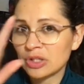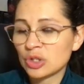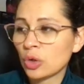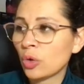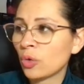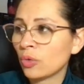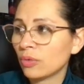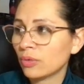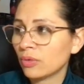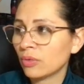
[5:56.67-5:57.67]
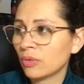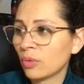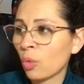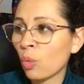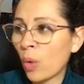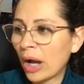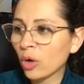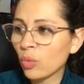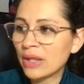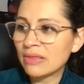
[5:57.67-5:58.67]
So
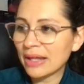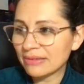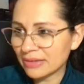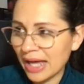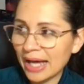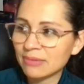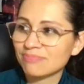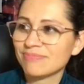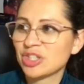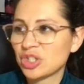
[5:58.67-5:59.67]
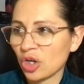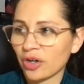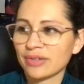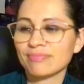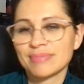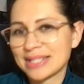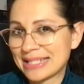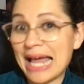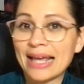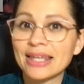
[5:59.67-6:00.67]
while we let that start
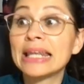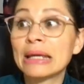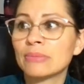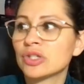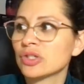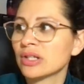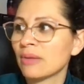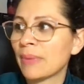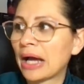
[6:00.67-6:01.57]
stacking images in the